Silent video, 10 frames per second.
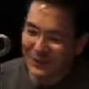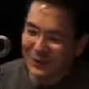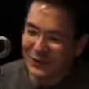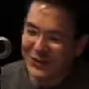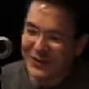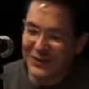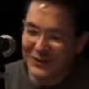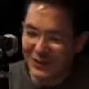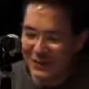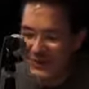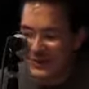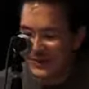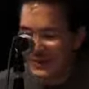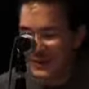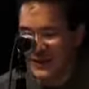conscientiousness
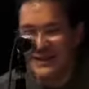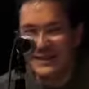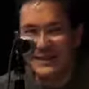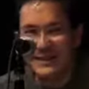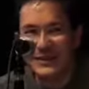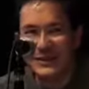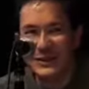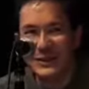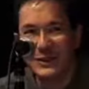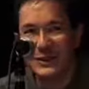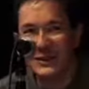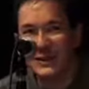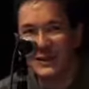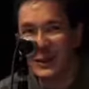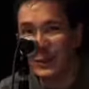to bring out some work and
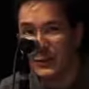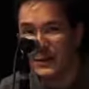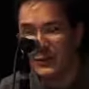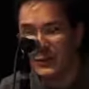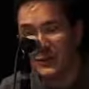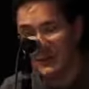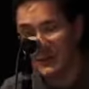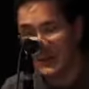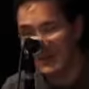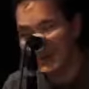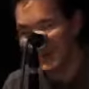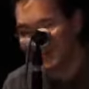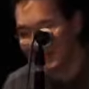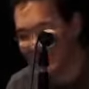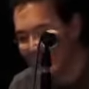say, I really want some feedback
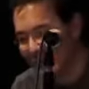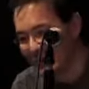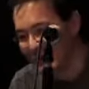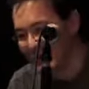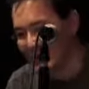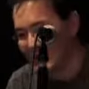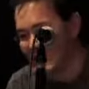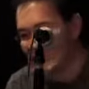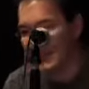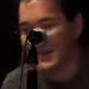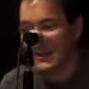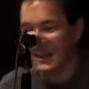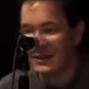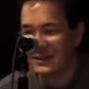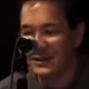on this project I'm working on, but
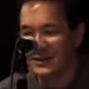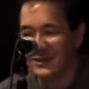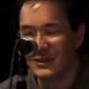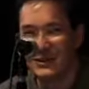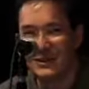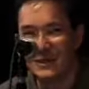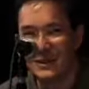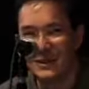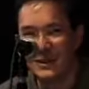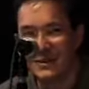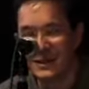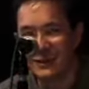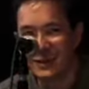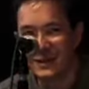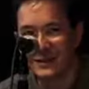a lot of the time you're just complaining about
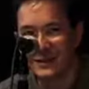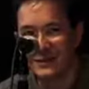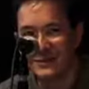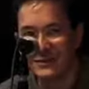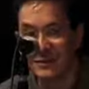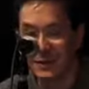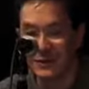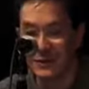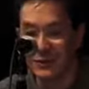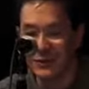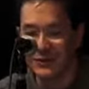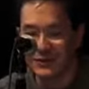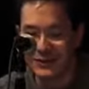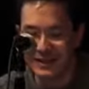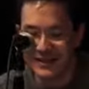rates or publishers
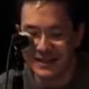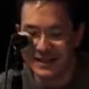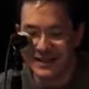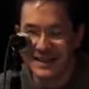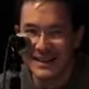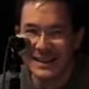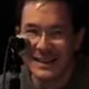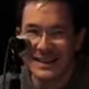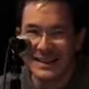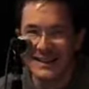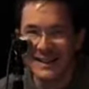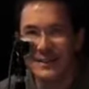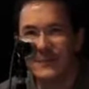or something, and